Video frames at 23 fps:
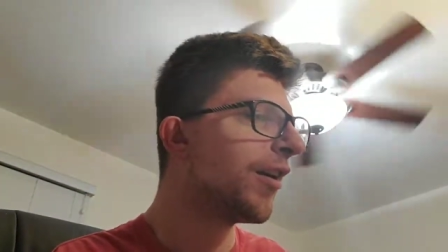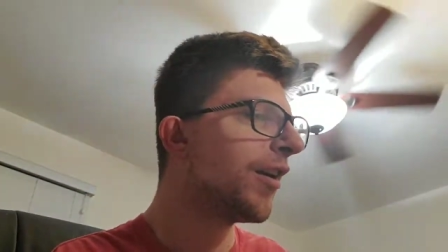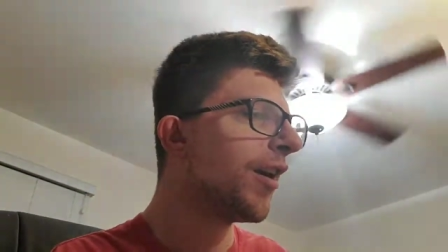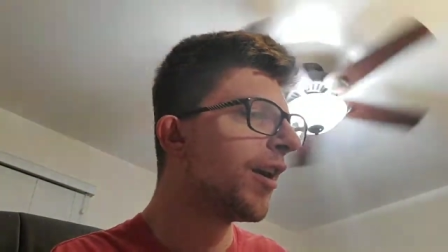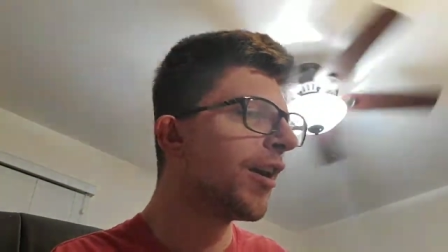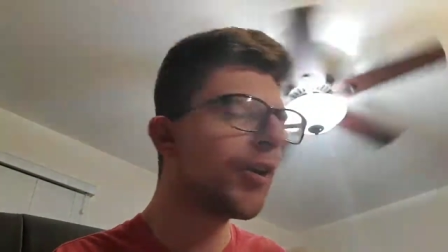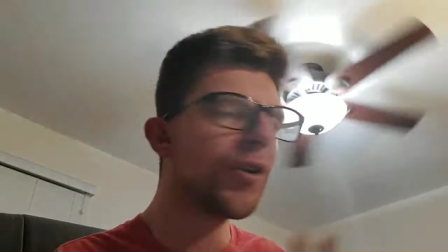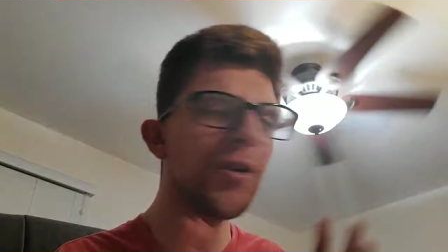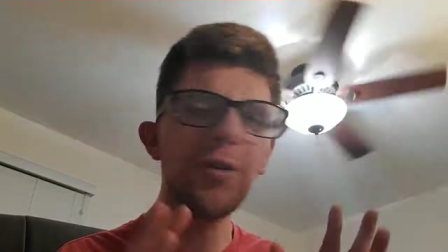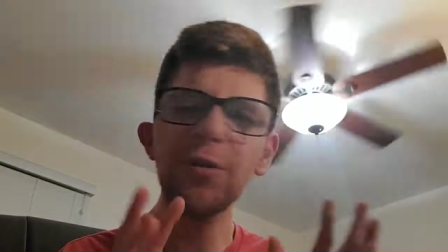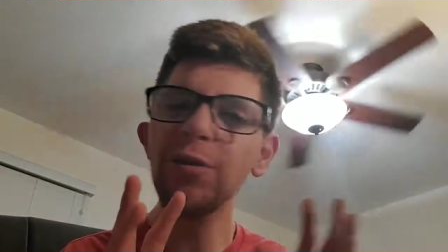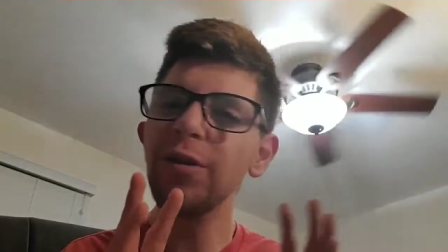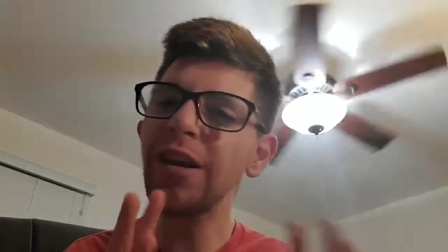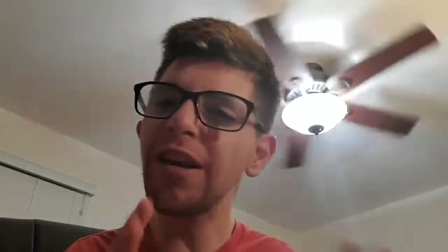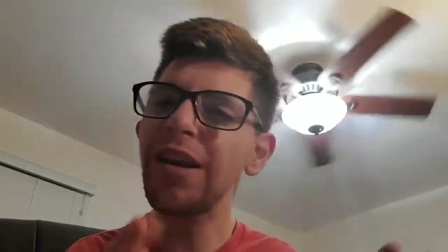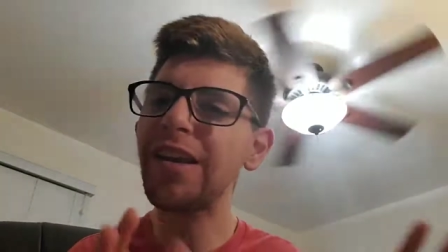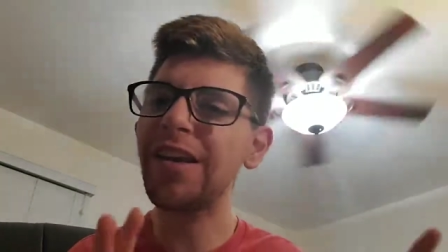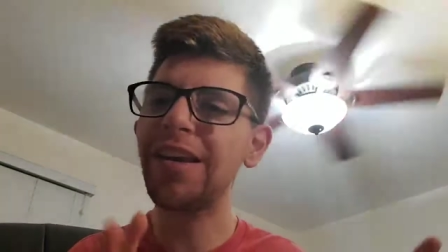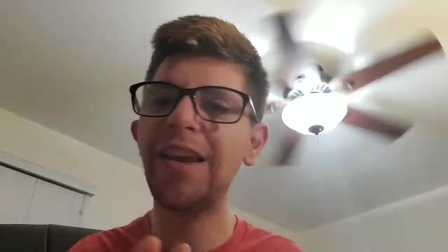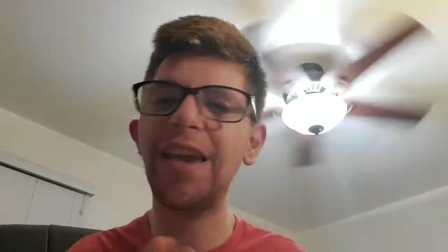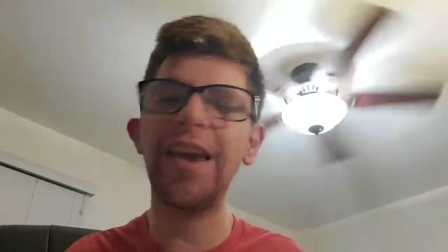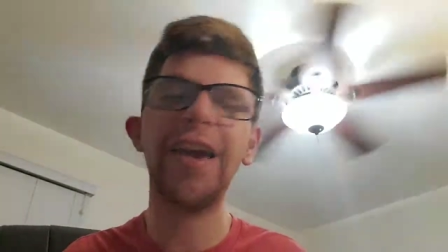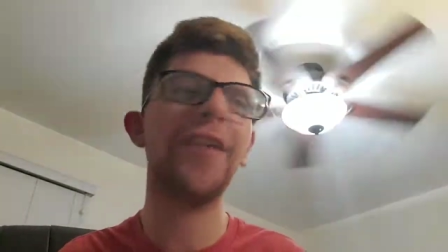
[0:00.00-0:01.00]
a
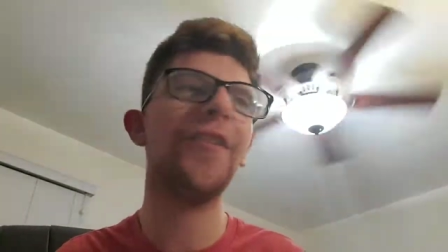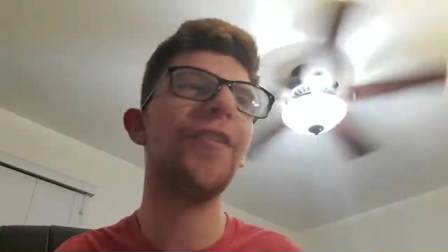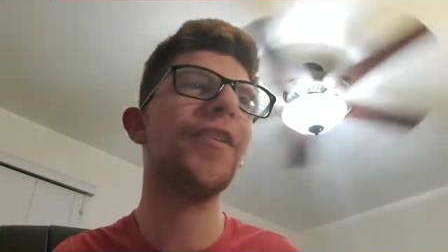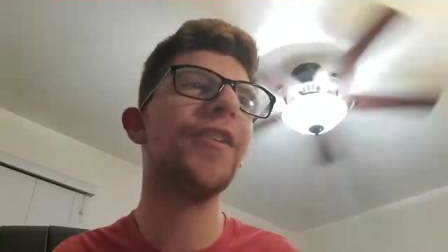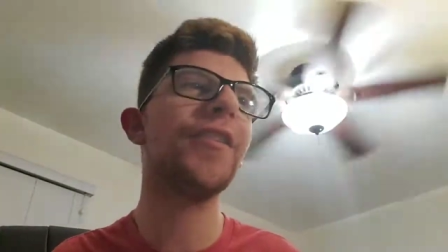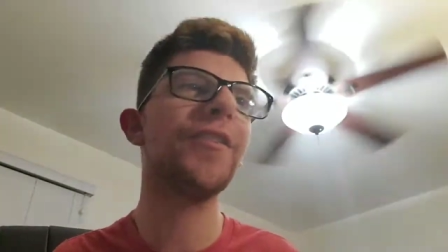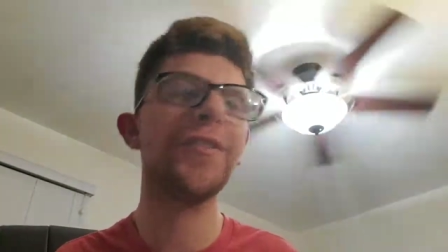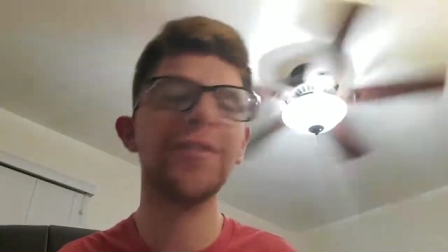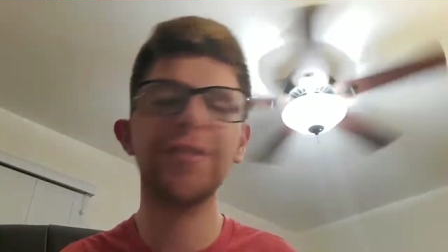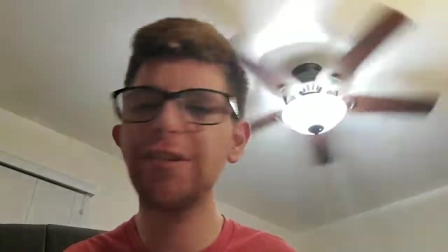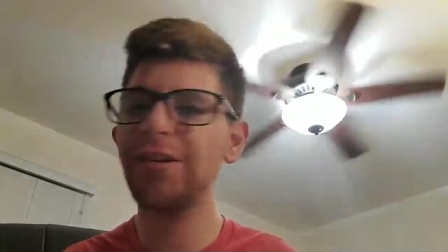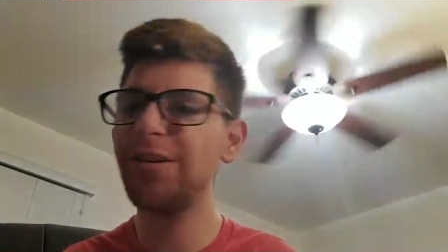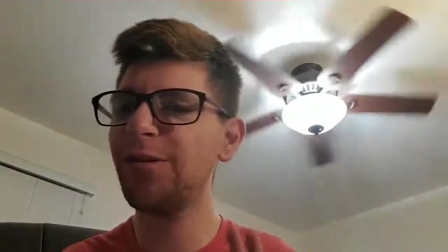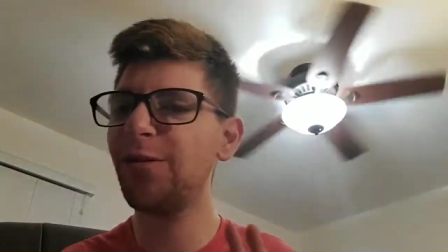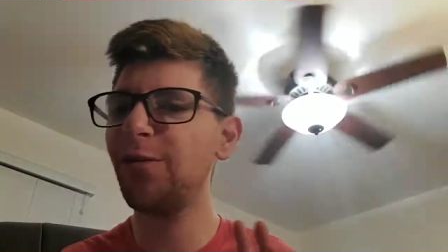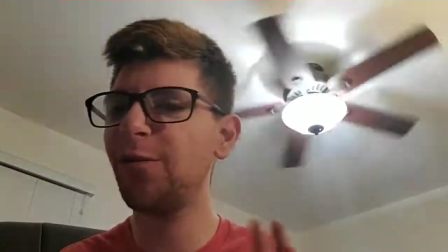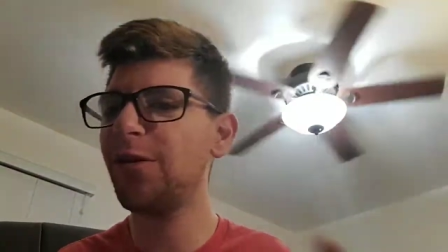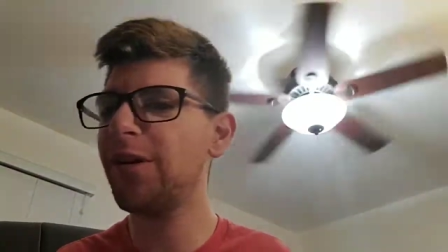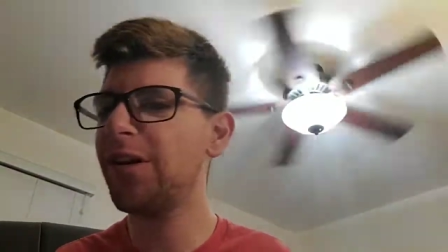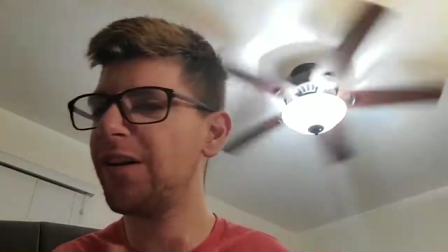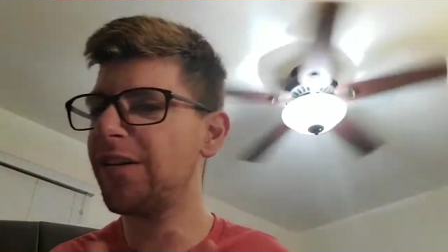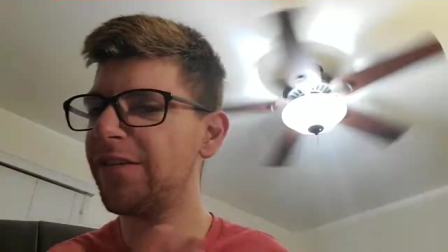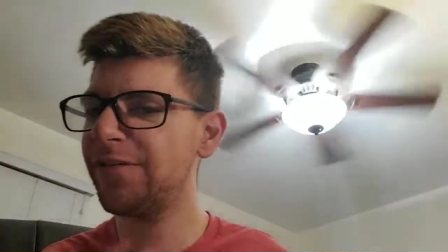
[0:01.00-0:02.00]
unique character
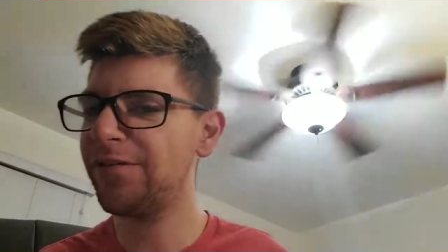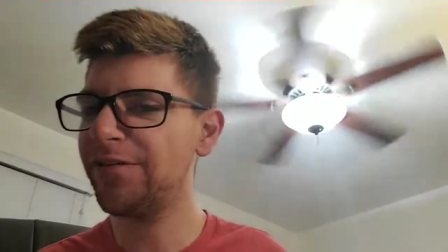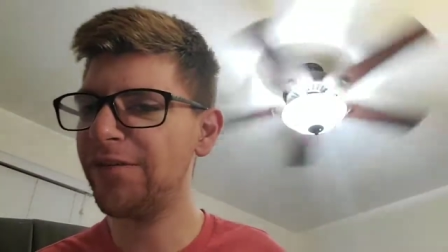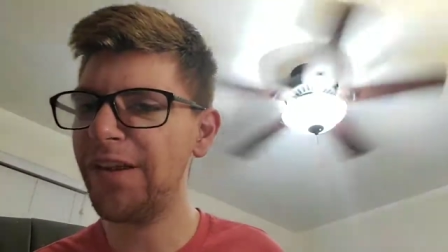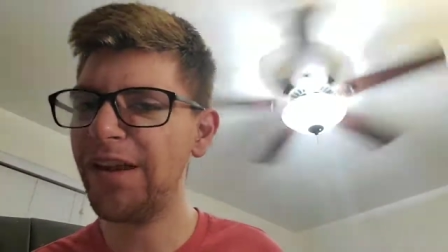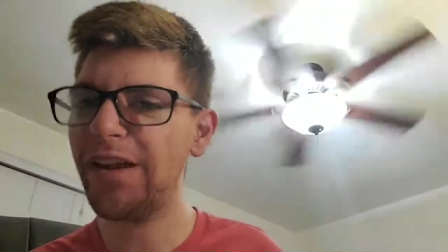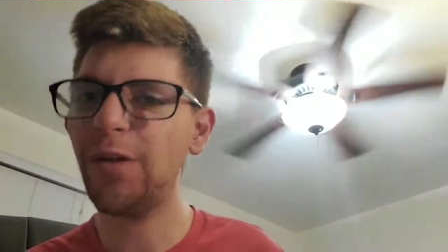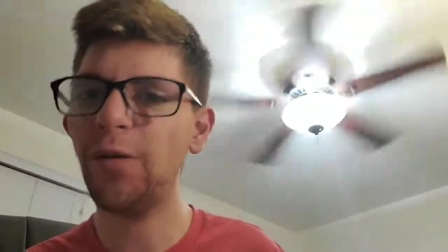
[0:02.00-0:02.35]
or a vi-